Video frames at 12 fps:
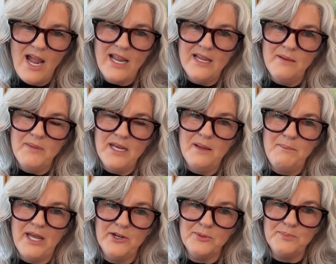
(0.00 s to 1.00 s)
And now
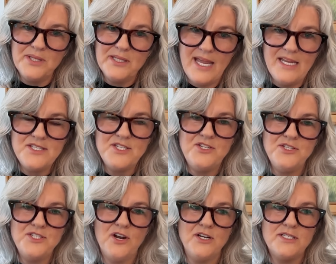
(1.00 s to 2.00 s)
I am in a better
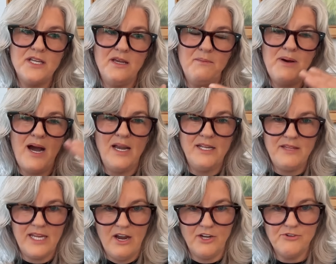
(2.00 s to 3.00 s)
place to start
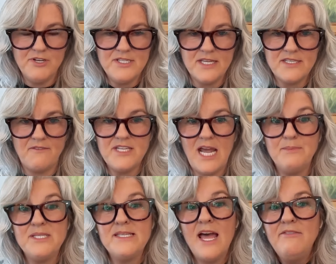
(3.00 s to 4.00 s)
to embody the
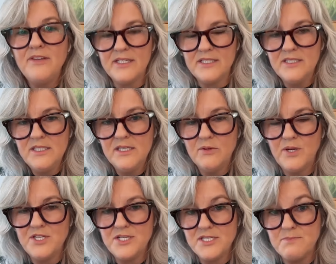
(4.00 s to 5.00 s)
characteristics of type
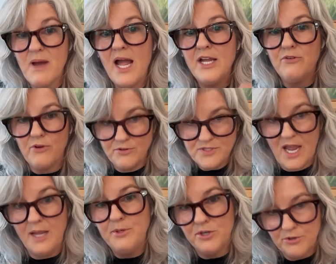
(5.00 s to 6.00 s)
seven, which is
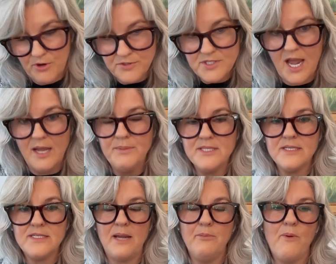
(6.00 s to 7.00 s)
my growth type. Your
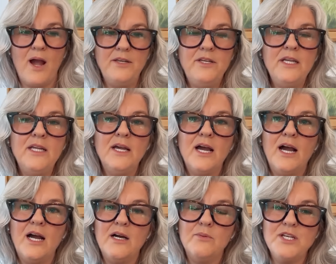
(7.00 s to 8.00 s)
growth type is a type
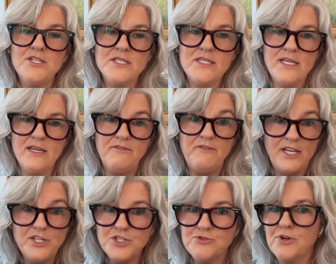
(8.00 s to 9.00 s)
one, uh,
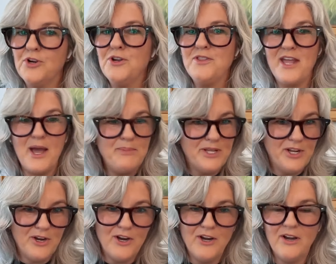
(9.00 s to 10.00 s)
which is the
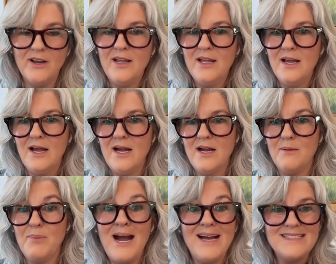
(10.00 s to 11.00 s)
adventurer, the epicure,